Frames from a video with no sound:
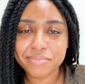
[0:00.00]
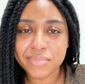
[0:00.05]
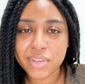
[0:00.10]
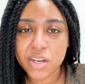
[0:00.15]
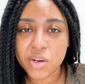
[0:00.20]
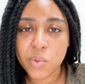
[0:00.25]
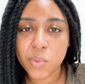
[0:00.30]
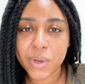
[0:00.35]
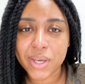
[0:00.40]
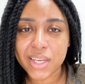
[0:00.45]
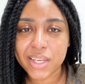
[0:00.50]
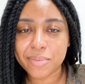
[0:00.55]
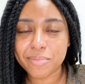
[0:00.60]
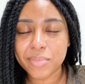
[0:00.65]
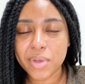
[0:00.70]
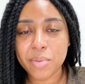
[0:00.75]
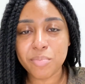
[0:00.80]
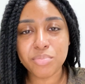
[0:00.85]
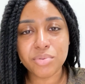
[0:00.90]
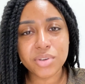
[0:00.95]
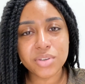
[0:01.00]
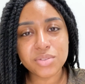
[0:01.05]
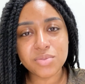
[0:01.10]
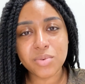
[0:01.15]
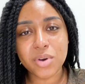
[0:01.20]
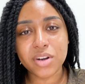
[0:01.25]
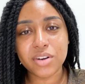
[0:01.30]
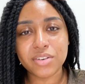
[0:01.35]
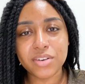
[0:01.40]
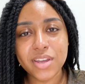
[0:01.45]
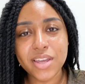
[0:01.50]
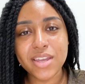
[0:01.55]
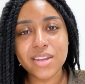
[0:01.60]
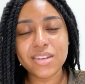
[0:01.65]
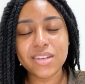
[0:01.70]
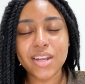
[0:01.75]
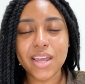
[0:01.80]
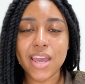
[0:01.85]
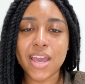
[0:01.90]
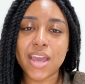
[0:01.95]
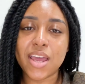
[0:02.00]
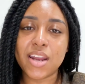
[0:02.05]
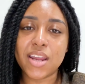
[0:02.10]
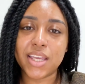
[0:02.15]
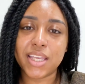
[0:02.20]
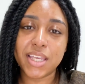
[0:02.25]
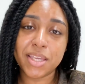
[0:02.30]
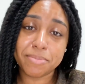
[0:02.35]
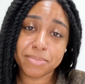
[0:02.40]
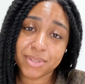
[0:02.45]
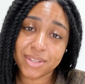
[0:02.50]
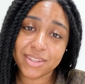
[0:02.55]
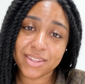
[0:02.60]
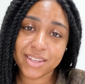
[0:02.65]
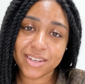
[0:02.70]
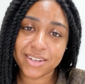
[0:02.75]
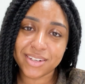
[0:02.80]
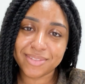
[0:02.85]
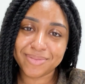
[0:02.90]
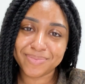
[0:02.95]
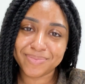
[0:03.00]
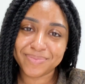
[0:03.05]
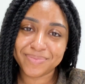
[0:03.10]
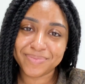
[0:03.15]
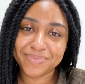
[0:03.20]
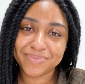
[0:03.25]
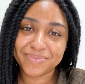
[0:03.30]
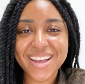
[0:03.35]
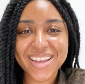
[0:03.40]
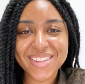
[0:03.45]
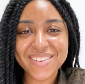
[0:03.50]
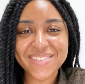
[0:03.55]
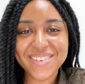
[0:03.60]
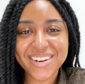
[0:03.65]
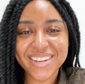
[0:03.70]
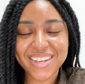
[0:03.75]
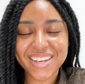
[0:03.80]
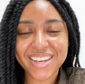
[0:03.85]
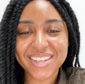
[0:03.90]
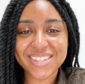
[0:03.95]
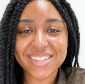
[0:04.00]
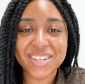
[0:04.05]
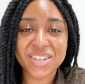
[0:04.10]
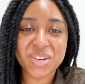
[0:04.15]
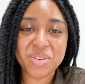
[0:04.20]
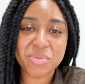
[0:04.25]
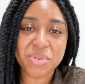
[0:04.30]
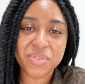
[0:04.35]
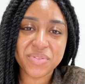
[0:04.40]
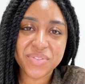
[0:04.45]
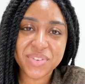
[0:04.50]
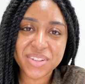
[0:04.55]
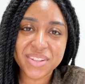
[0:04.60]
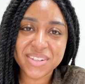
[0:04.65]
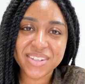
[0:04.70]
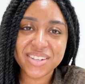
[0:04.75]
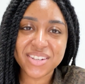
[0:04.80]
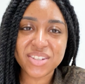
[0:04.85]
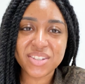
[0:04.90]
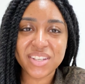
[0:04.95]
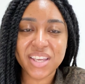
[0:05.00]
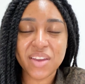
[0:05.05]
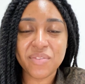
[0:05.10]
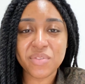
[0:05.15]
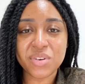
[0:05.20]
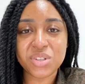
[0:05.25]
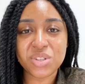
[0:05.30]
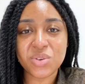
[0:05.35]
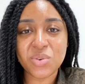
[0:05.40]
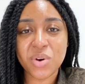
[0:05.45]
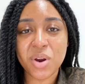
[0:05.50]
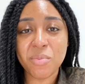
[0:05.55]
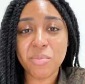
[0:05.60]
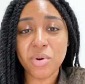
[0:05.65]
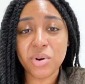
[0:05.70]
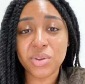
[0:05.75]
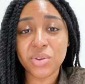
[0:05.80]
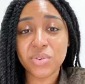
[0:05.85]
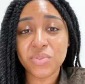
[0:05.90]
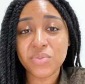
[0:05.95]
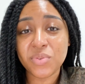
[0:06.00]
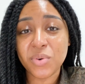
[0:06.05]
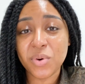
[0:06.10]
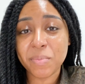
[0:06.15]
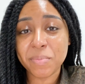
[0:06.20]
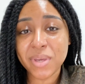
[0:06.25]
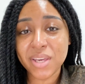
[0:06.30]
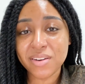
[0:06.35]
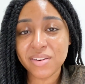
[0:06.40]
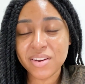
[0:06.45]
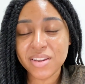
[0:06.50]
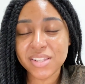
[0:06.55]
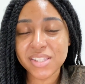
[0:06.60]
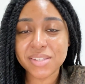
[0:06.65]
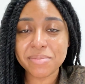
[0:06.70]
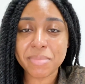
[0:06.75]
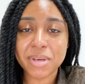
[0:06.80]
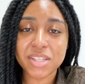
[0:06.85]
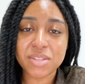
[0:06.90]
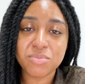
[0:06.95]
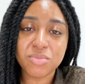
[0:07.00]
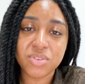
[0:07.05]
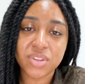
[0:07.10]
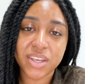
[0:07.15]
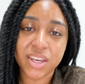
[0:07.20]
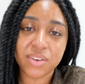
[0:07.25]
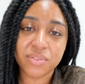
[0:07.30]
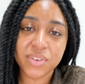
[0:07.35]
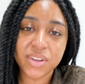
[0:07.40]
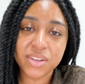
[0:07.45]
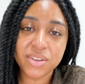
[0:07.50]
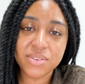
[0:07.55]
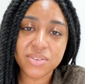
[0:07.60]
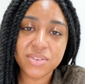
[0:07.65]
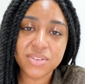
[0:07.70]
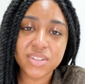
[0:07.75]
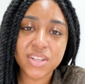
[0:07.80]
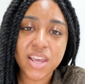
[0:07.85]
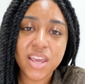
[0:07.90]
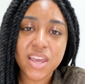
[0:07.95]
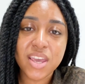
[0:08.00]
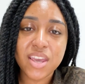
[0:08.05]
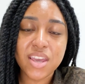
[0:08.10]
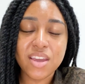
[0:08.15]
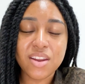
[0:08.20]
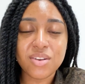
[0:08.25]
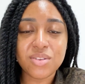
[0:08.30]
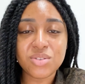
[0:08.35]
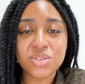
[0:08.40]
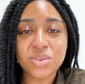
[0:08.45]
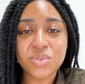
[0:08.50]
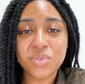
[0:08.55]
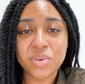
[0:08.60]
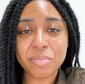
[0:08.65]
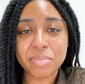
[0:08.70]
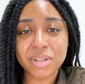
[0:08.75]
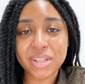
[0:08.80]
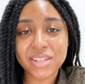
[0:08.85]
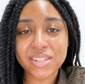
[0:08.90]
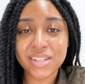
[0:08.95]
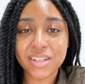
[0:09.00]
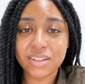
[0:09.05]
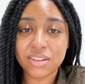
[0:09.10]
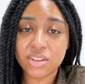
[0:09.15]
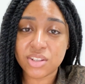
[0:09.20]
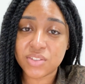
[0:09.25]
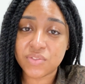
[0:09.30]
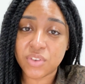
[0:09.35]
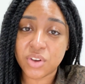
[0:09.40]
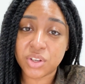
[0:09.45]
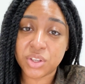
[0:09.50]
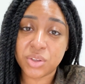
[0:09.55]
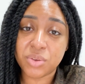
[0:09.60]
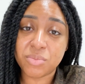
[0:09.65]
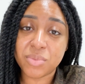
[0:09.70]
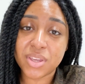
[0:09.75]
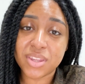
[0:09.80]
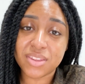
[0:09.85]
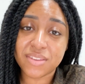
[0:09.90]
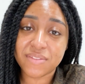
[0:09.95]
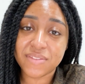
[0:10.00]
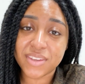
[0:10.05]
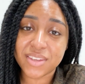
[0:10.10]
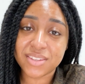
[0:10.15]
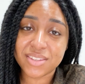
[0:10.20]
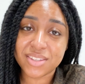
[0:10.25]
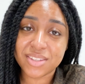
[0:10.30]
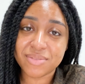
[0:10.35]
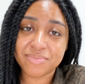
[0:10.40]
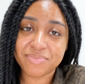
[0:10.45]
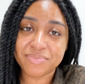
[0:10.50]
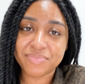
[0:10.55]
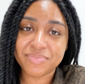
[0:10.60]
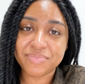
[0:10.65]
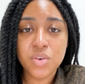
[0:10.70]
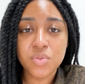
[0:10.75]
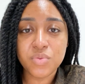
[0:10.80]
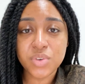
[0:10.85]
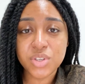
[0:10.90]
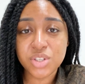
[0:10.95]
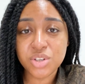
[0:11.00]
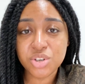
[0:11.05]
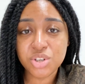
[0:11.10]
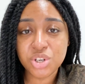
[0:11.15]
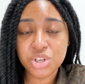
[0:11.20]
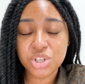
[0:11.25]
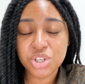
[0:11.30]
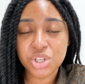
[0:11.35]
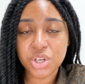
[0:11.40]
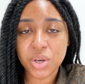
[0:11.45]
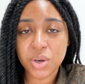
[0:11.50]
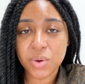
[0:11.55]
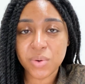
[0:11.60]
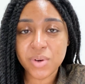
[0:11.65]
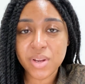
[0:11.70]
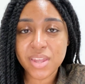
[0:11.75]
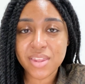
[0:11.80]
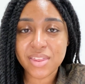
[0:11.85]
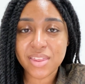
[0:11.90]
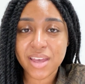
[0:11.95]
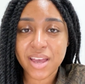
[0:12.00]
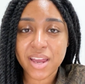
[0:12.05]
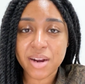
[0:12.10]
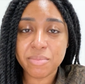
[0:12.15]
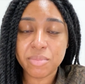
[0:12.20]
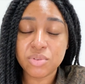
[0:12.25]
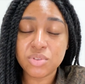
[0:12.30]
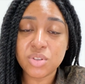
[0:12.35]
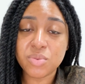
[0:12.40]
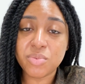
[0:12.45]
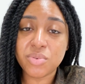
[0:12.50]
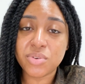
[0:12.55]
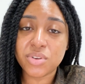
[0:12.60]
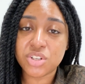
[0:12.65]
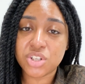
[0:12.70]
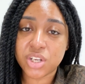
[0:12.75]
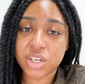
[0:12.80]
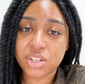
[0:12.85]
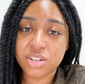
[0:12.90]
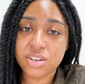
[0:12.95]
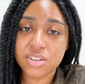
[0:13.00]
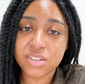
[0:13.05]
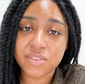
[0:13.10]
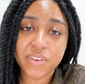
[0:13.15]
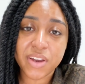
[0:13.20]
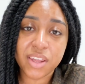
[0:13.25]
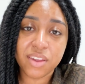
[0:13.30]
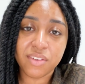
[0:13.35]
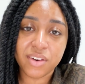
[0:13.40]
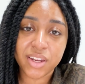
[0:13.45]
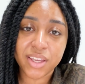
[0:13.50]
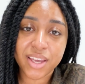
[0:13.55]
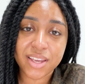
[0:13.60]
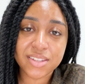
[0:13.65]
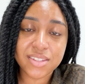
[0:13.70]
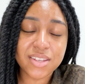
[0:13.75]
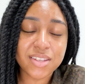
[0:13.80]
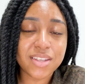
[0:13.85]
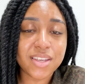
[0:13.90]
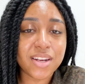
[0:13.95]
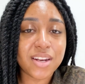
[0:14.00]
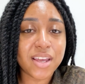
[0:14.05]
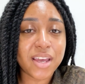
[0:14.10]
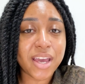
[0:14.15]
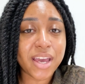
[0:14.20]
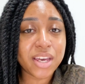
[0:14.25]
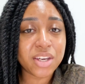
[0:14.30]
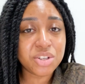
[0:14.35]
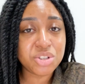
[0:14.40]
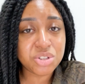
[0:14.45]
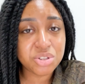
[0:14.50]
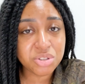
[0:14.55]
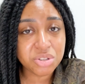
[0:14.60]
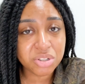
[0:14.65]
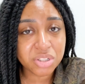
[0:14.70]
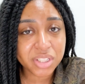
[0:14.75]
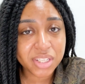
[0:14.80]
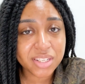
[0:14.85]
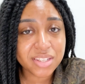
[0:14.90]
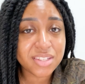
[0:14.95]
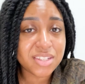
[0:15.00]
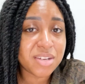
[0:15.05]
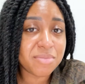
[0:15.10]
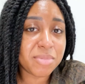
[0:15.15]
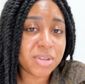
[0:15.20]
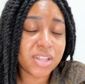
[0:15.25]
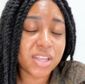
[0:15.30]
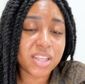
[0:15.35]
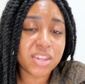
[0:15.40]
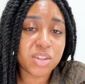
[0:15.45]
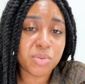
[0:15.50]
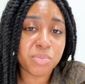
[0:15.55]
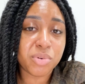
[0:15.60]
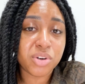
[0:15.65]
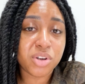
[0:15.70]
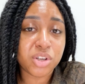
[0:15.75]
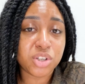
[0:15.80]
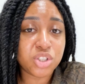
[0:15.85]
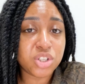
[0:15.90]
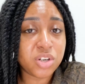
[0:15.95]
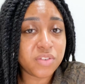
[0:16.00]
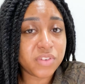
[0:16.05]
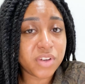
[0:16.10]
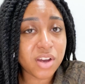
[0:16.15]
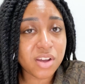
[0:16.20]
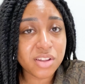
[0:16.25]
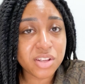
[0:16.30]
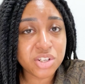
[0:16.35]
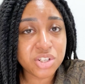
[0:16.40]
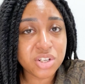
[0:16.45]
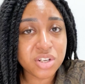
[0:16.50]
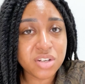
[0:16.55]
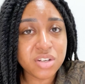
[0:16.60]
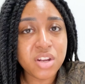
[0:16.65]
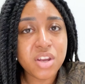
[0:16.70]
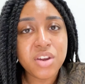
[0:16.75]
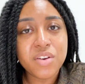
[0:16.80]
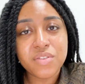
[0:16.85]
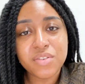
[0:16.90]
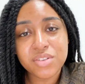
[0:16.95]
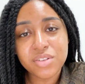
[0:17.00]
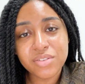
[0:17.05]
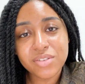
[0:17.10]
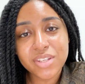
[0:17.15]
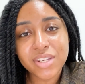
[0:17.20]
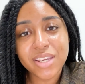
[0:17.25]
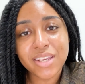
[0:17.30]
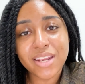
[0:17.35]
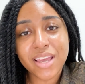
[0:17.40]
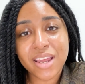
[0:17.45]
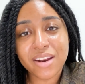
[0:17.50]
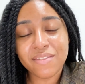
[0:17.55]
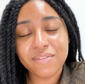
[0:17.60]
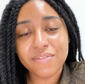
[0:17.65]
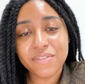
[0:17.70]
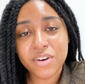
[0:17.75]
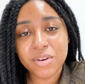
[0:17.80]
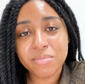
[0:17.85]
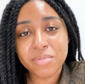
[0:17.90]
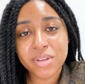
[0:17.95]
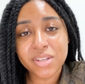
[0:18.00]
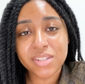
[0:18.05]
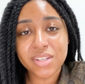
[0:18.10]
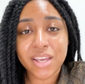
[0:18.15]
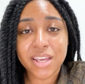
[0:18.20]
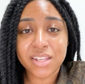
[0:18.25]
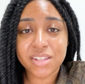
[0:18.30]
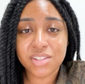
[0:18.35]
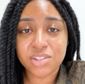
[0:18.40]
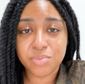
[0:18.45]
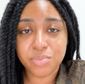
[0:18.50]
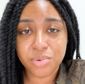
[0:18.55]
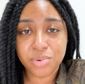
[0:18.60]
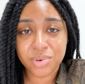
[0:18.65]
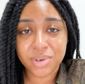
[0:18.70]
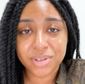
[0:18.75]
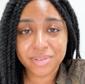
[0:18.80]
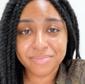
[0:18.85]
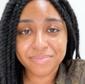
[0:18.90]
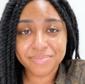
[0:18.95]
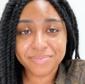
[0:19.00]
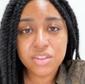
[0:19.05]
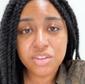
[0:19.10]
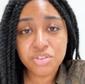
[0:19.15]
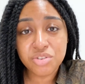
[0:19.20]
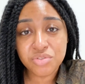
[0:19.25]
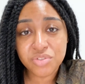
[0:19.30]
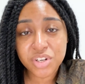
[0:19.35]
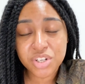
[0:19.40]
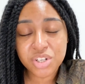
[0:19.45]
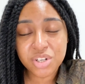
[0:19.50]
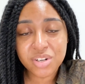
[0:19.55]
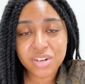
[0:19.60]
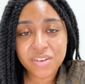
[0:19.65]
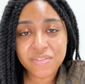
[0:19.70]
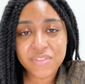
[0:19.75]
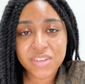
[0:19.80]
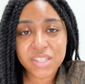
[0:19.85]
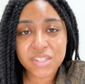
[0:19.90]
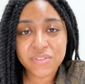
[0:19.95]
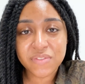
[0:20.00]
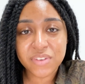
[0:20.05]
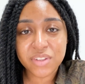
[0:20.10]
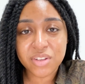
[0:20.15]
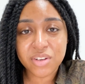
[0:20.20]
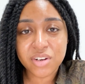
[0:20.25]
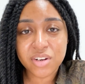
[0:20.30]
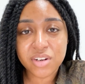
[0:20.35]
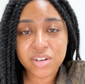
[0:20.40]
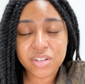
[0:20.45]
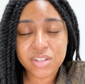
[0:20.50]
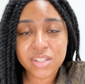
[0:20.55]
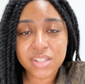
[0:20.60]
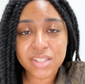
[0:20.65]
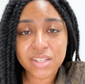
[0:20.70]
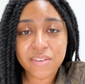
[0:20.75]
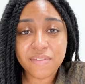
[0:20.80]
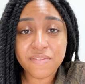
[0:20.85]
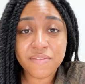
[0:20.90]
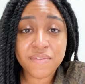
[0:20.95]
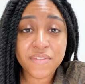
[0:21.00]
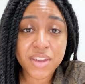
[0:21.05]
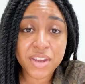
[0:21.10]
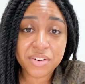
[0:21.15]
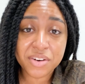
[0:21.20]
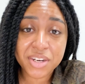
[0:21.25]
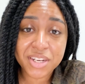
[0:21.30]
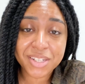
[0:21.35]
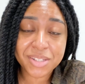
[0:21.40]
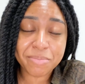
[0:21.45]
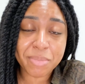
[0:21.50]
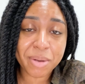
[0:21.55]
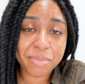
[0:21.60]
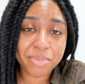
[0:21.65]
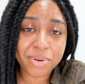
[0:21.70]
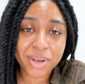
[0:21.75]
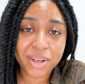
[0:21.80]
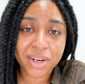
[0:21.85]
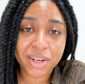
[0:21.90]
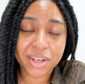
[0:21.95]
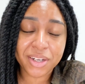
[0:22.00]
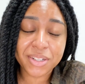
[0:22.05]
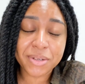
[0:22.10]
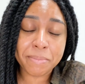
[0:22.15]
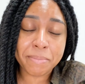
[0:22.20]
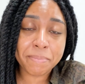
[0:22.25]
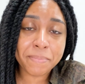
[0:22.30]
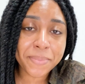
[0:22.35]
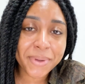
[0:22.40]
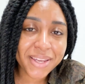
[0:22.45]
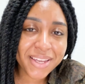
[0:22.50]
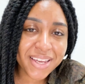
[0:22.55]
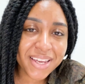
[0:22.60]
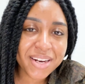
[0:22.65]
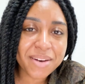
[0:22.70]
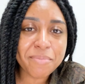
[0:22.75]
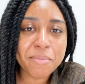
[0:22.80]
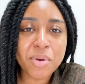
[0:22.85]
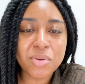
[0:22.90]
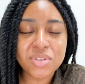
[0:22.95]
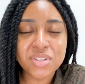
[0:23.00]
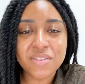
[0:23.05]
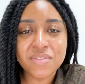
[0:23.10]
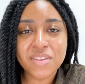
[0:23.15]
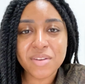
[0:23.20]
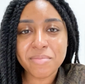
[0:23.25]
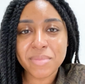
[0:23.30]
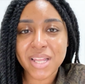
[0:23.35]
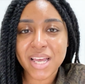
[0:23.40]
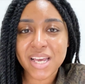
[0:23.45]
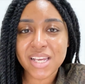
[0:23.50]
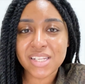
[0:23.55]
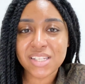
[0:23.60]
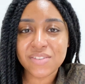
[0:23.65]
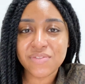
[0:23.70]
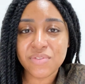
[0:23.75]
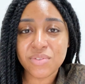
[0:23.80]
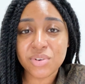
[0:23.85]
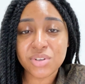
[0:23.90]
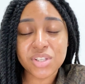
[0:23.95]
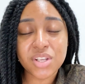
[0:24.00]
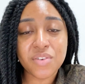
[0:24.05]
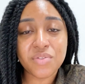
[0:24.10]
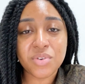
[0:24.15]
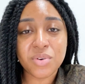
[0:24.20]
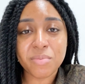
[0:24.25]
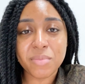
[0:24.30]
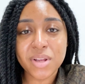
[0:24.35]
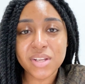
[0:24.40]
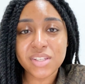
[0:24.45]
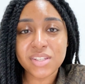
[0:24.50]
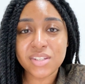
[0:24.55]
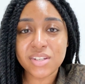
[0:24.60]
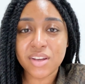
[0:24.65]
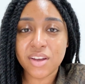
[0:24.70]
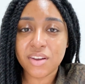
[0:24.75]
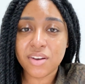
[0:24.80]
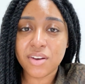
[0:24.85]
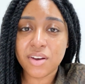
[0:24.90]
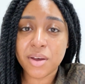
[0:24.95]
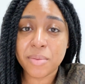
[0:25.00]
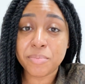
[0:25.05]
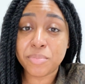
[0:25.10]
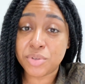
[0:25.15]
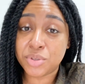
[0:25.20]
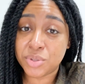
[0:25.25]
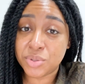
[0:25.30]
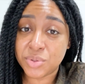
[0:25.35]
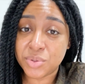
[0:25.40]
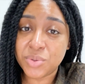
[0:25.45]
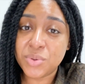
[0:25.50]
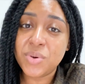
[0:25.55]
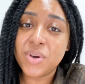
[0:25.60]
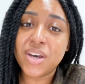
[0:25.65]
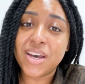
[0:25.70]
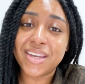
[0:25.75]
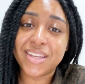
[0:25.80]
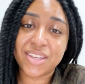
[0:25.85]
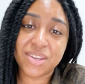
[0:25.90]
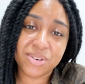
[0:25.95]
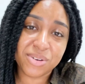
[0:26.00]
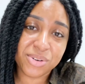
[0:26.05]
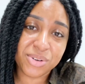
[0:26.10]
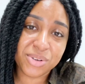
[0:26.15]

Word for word: in a way. It brings water in and it keeps it there. Hyaluronic acid dermal fillers can restore a more youthful appearance by smoothing out wrinkles and also replacing lost volume in the face. Research has shown that multiple injections of hyaluronic acid can actually stimulate the production of collagen, resulting in added firmness and support. The duration of these fillers varies by product, but most of them last for several months to up to a year